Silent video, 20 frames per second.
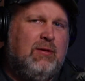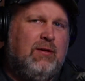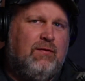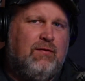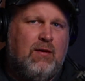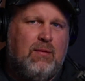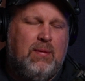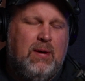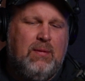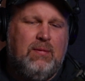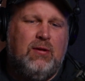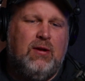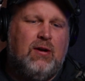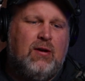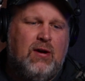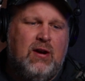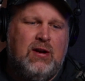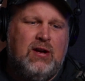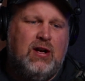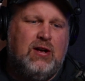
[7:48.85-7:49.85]
for people that
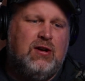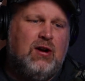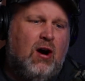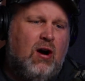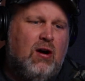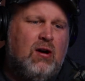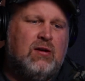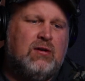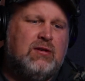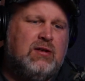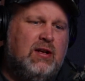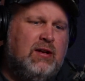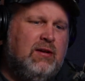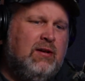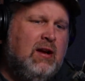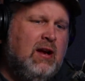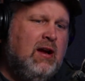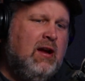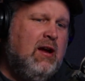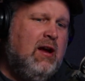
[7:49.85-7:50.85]
are into dogs
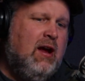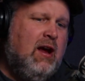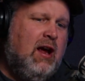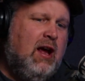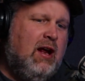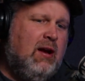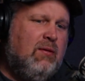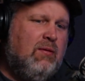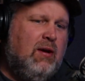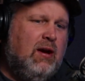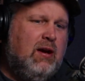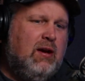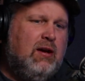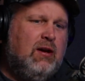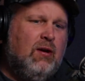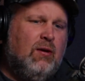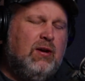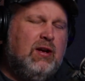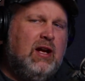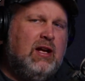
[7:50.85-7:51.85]
and
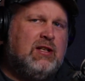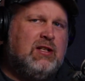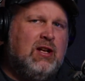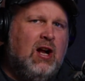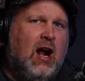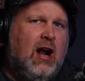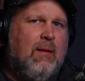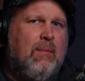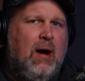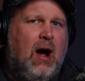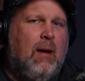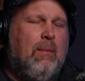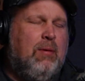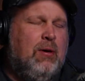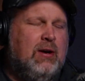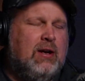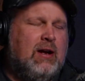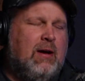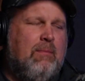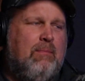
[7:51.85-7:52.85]
it's not about
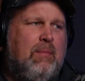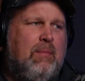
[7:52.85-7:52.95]
putting a